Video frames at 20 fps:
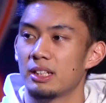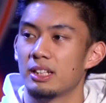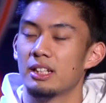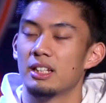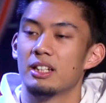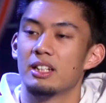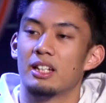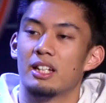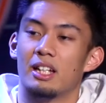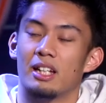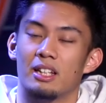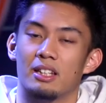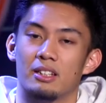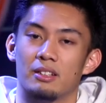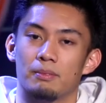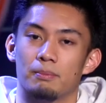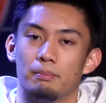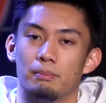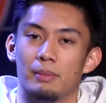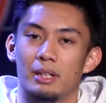Mm-hmm.
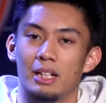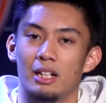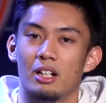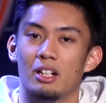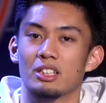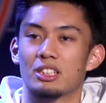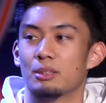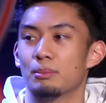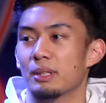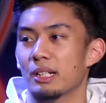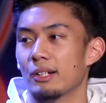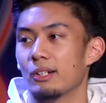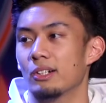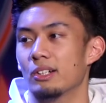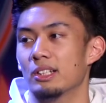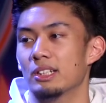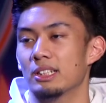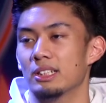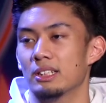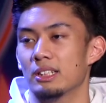And my ultimate
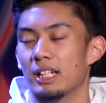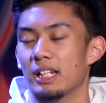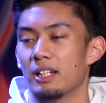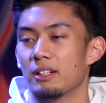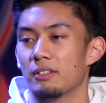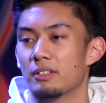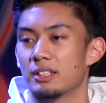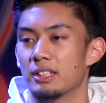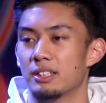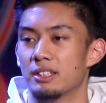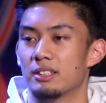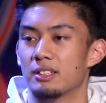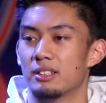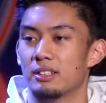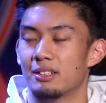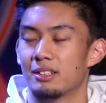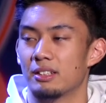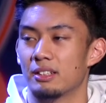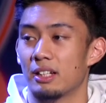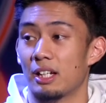goal, like
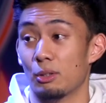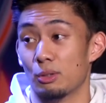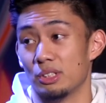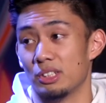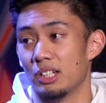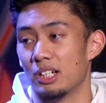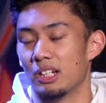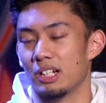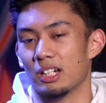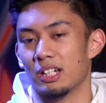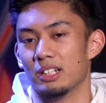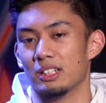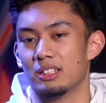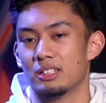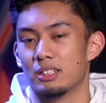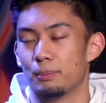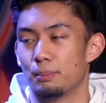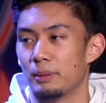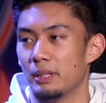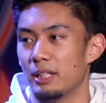since I was younger, is
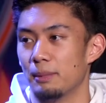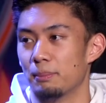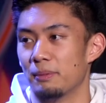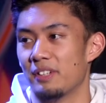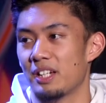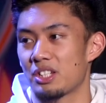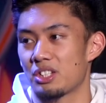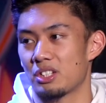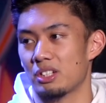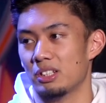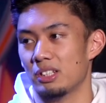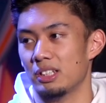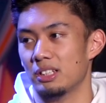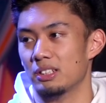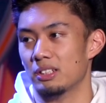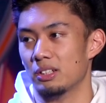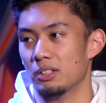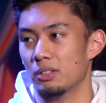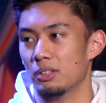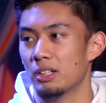to play professionally.
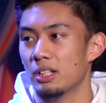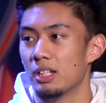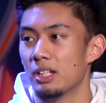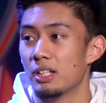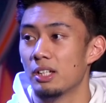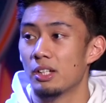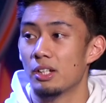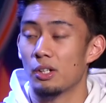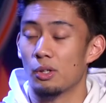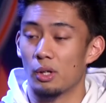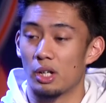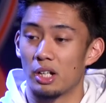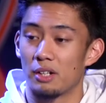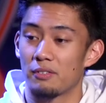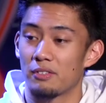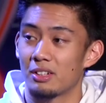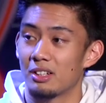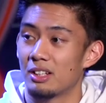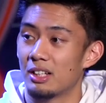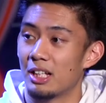So
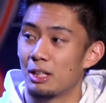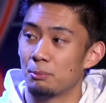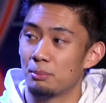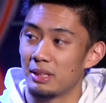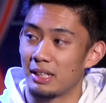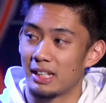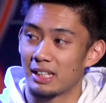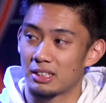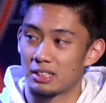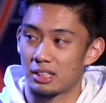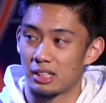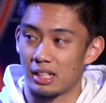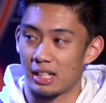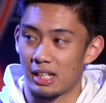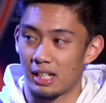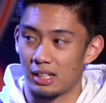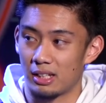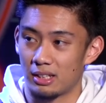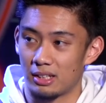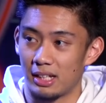whatever will help me get to
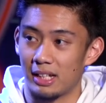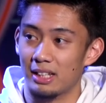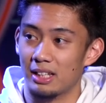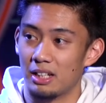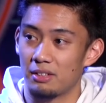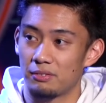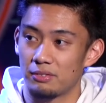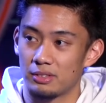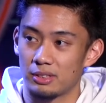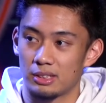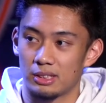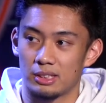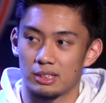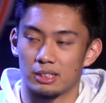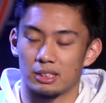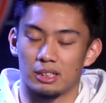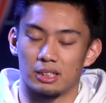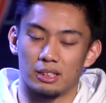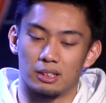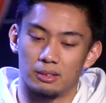that that level,
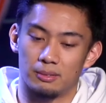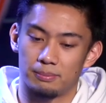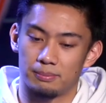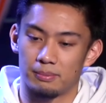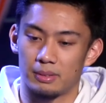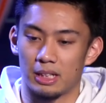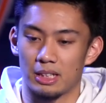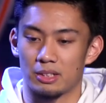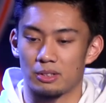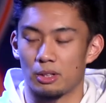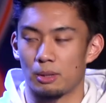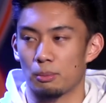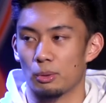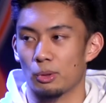mm-hmm. that's where I'm